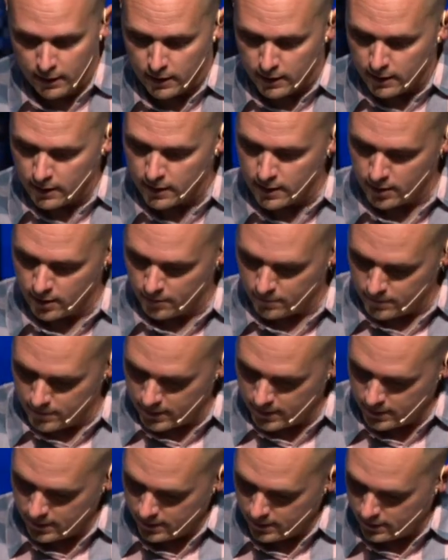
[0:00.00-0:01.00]
Um,
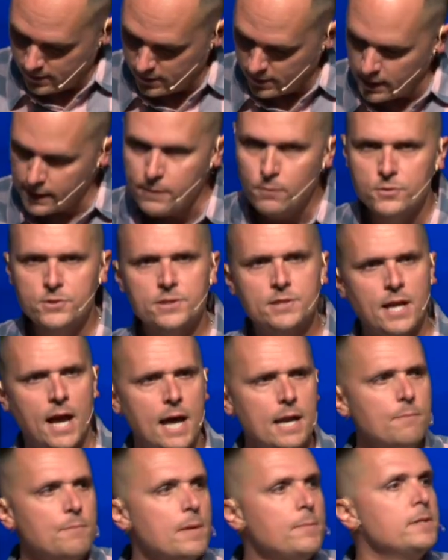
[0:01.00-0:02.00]
and there was just
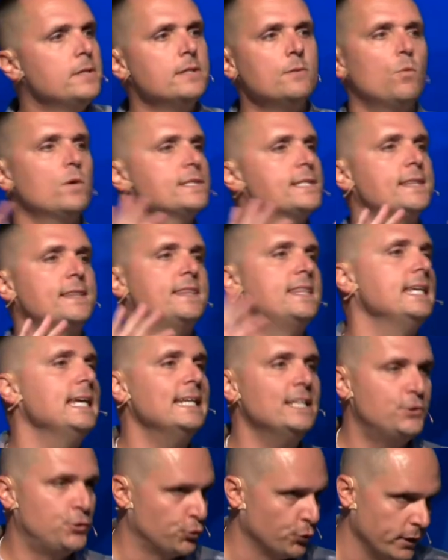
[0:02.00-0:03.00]
kind of maybe, it wasn't
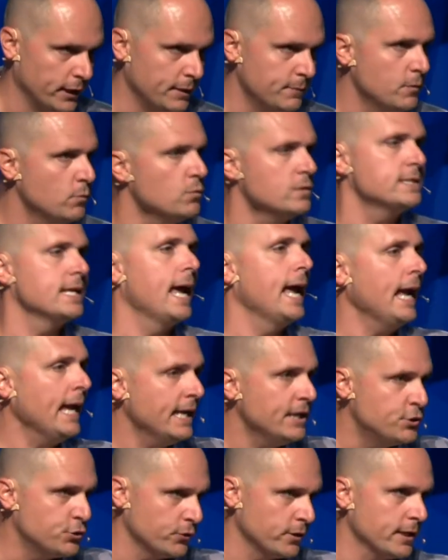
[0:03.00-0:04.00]
the dream, it was
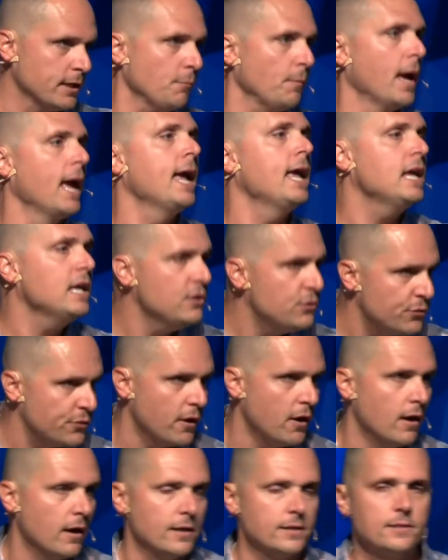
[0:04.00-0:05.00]
a dream, a
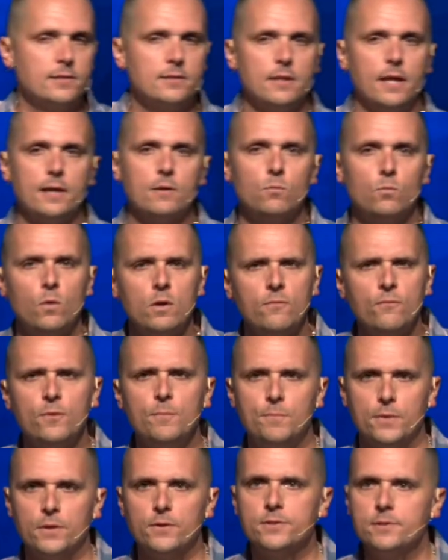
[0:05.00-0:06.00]
thought. Like, what if we
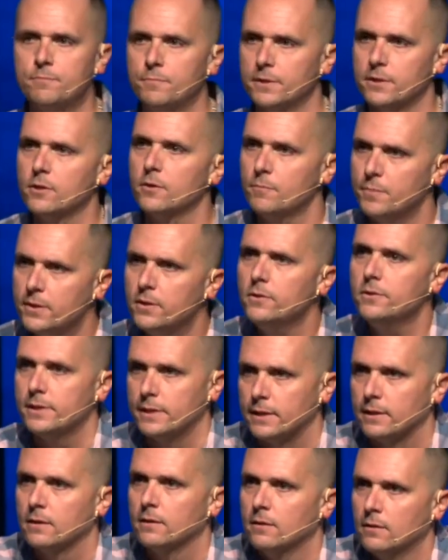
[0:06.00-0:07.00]
built a bigger
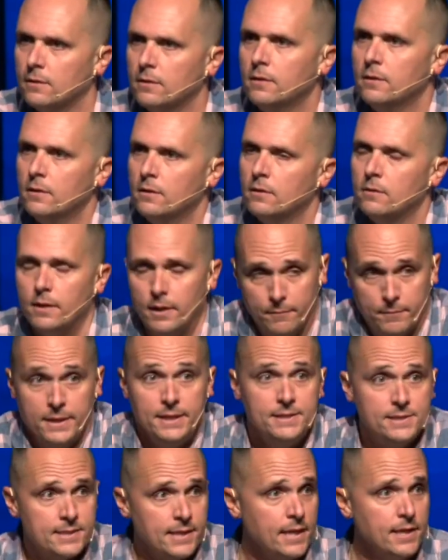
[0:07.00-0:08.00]
building? That
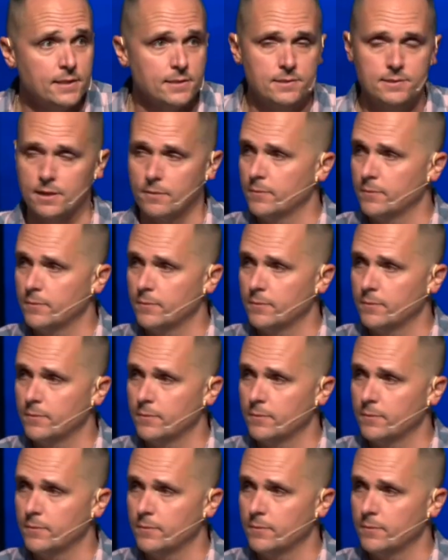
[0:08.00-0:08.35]
makes sense.